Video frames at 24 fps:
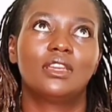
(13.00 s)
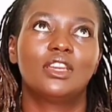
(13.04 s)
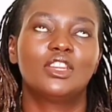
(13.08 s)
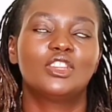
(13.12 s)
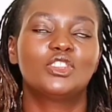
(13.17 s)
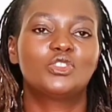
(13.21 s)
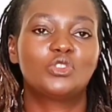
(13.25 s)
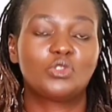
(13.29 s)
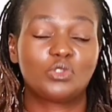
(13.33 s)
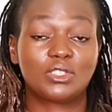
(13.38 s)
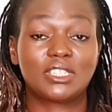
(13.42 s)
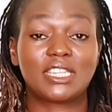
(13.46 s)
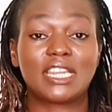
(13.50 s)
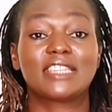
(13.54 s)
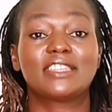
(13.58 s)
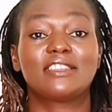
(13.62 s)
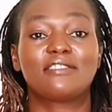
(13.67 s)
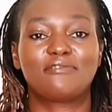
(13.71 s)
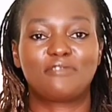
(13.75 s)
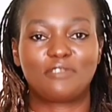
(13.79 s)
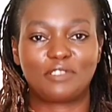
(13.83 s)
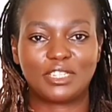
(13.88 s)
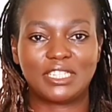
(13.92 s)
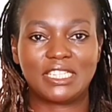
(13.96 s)
Tuesday the
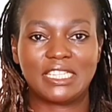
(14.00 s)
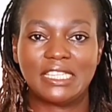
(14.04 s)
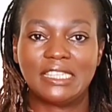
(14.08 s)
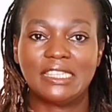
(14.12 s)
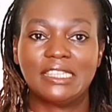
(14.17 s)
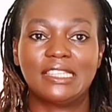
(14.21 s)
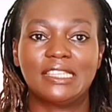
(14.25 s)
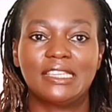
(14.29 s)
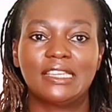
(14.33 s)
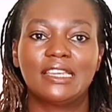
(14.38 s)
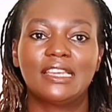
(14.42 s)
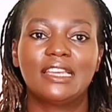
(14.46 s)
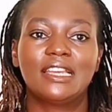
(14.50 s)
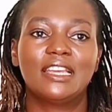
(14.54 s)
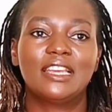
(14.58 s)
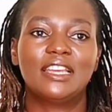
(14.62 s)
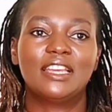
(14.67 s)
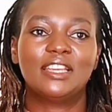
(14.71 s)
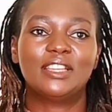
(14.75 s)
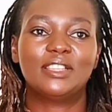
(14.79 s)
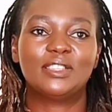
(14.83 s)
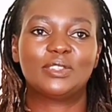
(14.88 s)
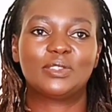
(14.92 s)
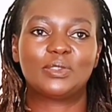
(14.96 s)
14th.
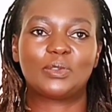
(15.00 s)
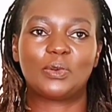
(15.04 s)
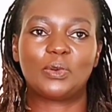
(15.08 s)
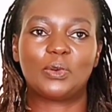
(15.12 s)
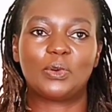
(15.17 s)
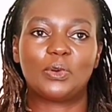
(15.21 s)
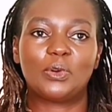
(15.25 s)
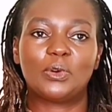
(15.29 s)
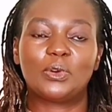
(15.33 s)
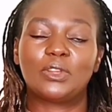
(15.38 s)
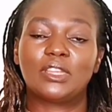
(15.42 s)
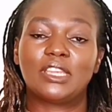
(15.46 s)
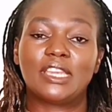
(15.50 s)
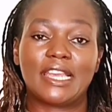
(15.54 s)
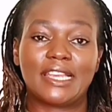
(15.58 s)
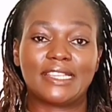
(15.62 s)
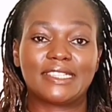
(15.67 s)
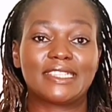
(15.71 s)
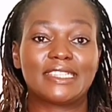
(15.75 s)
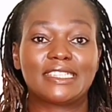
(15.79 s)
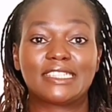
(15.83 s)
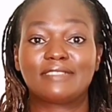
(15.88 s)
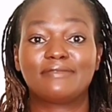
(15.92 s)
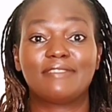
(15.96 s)
So
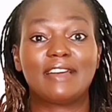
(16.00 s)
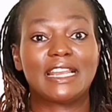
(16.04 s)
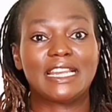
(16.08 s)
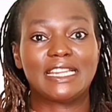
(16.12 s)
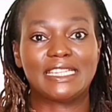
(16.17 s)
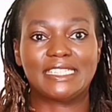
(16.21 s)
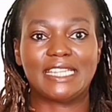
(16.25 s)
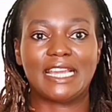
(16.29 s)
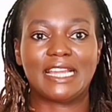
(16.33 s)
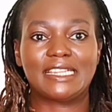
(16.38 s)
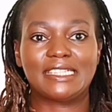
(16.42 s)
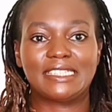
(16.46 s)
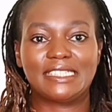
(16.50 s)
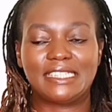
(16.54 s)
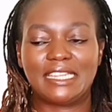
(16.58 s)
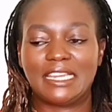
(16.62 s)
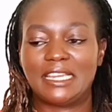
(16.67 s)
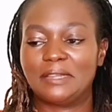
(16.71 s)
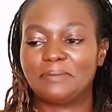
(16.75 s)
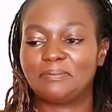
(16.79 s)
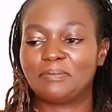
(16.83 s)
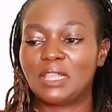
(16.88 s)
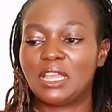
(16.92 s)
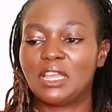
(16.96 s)
yes, it's Valentine's
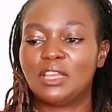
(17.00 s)
Day.